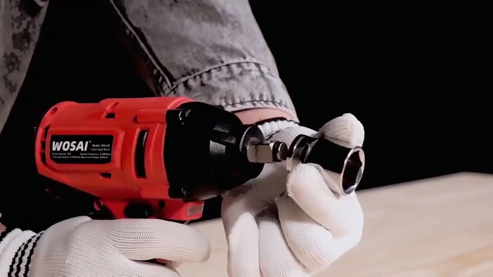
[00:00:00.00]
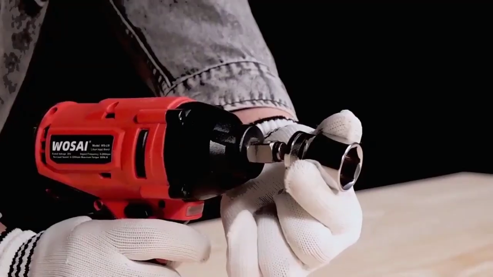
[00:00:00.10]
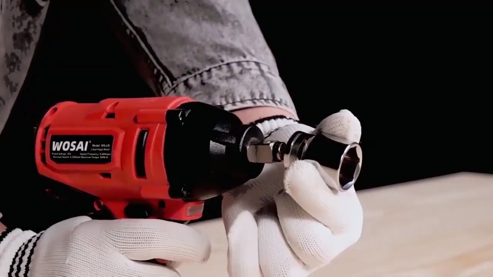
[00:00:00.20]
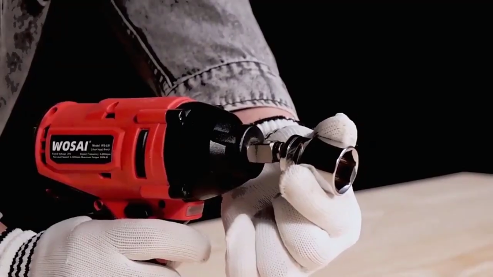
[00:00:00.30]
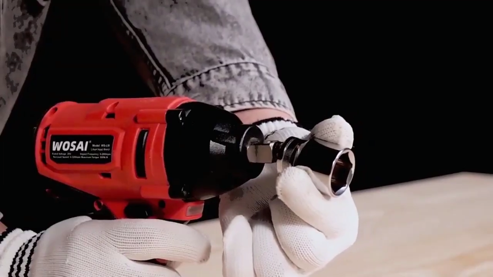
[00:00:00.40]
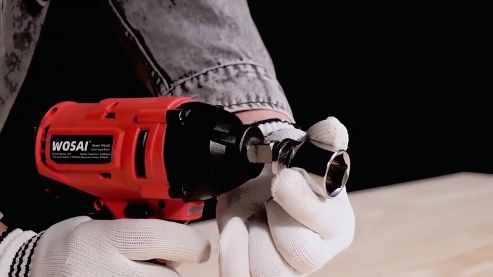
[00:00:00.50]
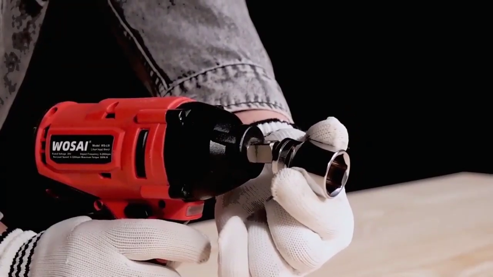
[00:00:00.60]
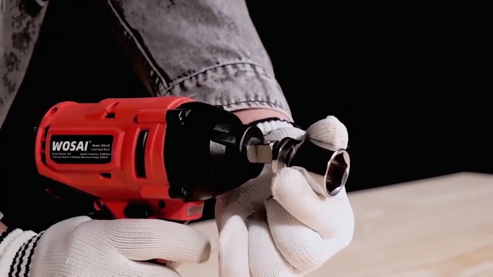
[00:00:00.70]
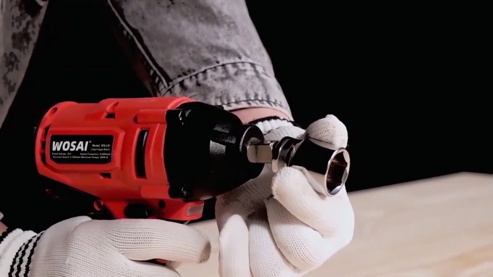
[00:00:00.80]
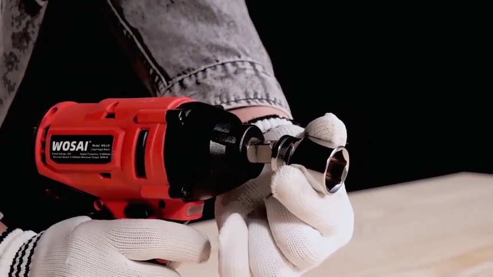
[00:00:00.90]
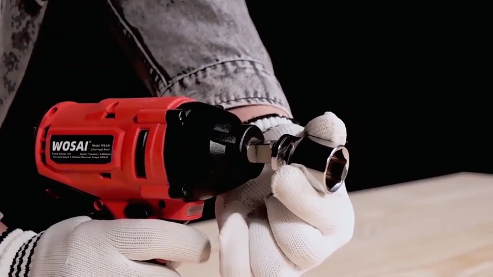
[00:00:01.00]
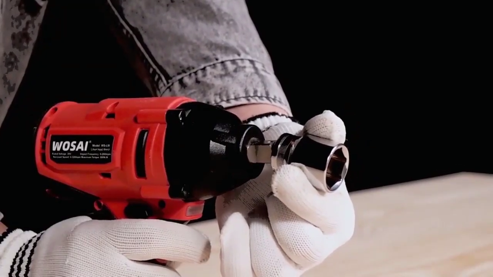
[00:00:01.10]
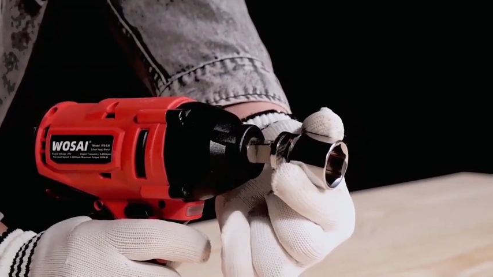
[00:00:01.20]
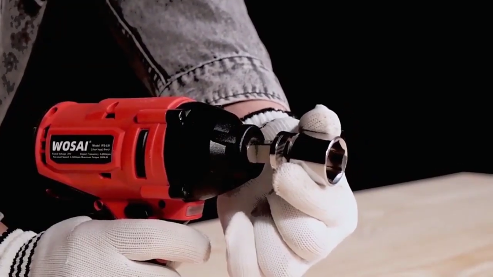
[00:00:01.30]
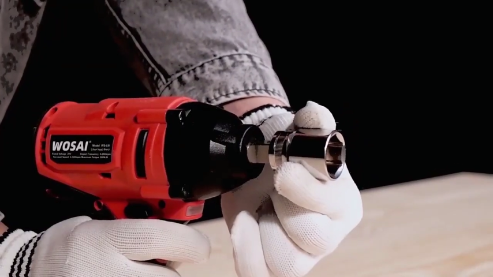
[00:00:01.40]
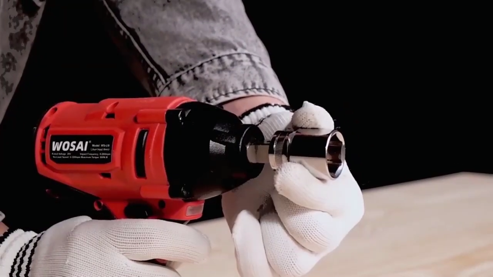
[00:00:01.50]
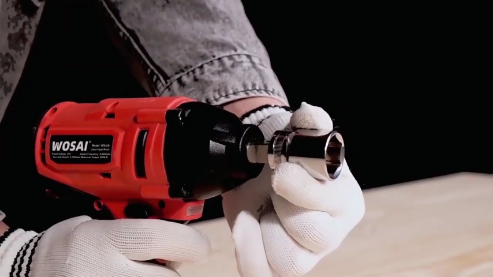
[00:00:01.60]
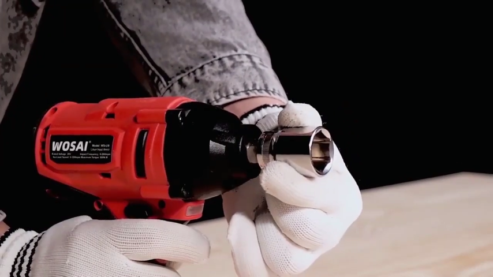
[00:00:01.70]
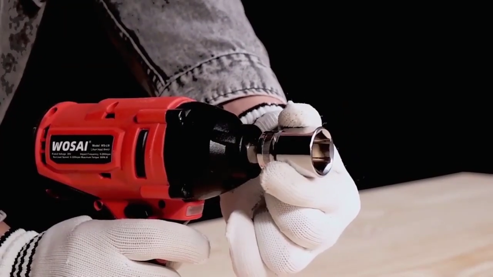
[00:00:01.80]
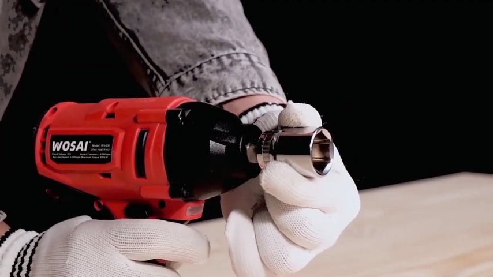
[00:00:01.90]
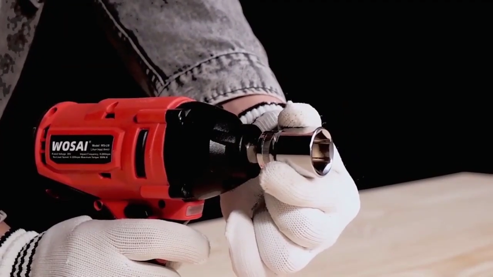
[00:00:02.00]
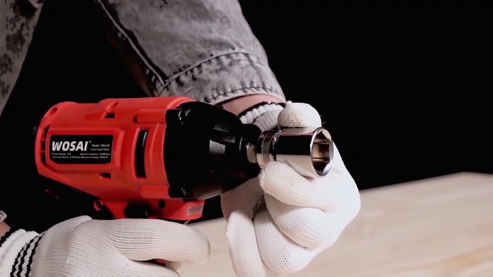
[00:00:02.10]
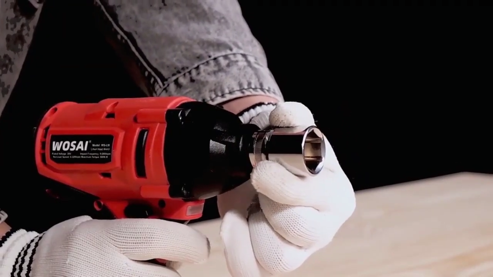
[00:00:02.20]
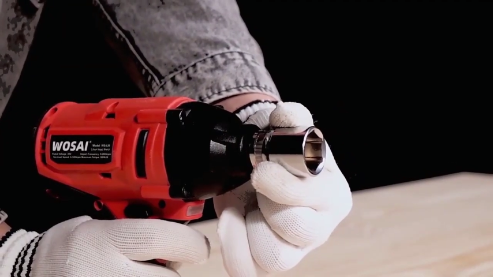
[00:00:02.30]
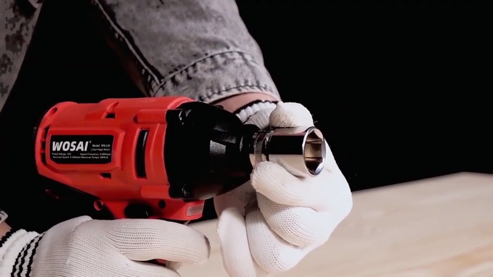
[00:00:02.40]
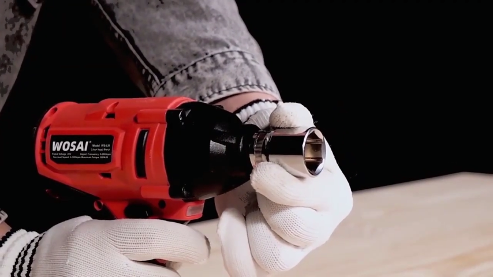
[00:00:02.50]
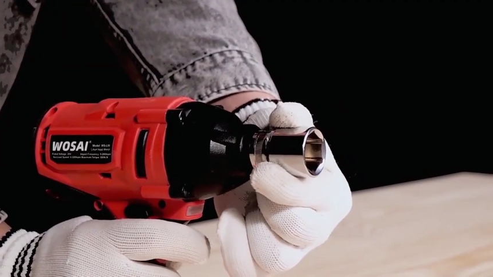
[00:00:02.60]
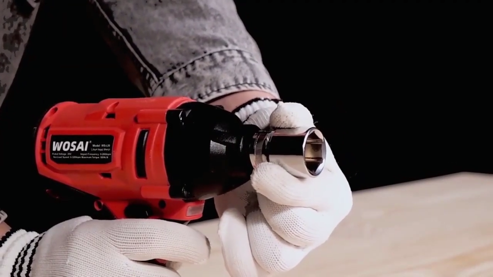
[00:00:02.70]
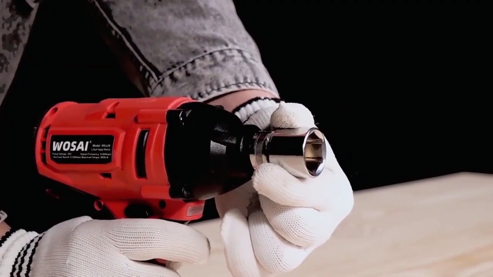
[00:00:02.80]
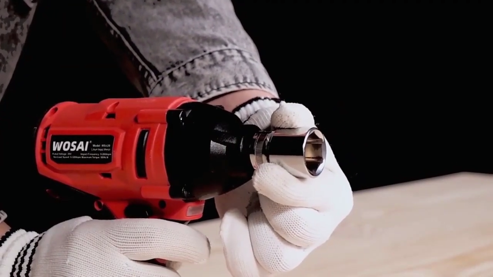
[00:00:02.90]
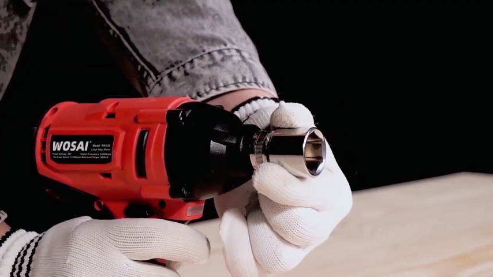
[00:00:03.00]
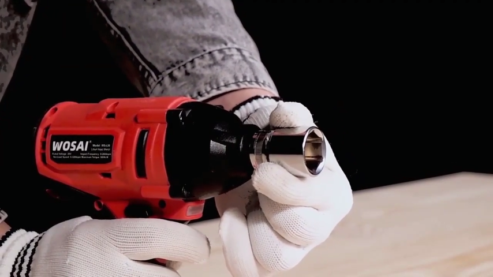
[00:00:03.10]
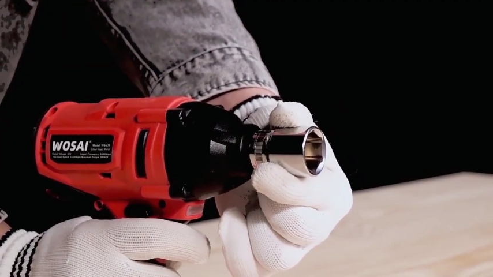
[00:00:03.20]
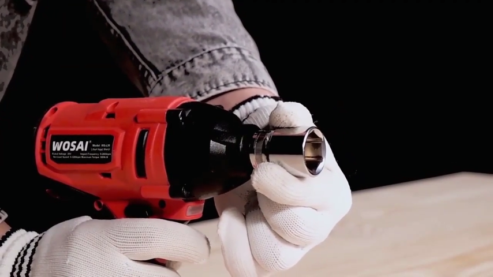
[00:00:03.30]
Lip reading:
(no speaker visible)